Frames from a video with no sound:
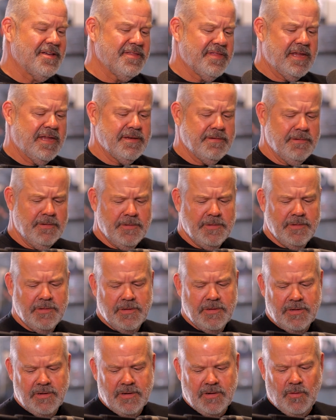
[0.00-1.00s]
And then
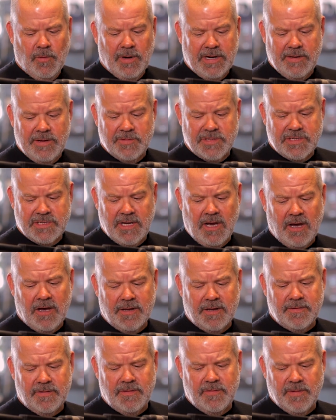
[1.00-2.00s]
when he was
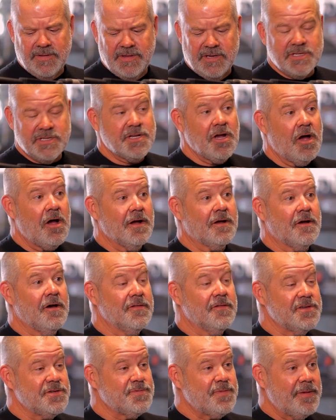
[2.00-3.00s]
done with his talk,
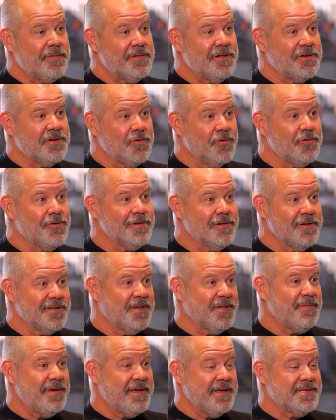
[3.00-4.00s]
all these people at Google
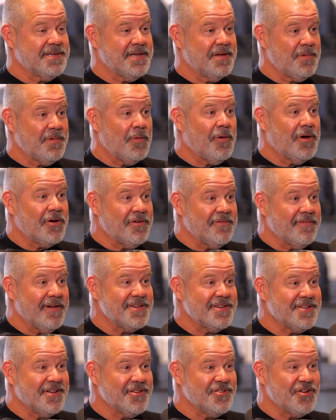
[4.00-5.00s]
looked at me and said, we want to
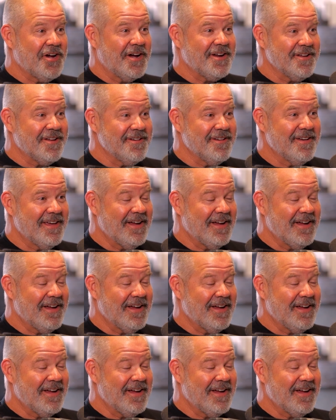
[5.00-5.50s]
invest in China.